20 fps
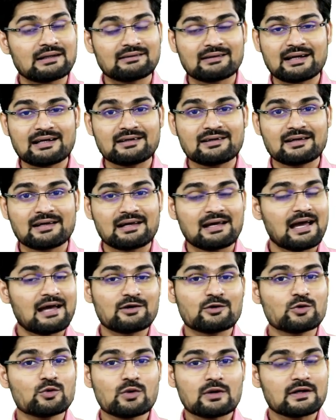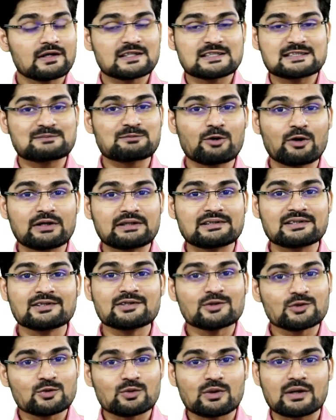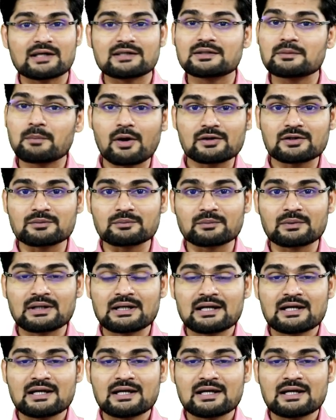right and who are exploited who are at the bottom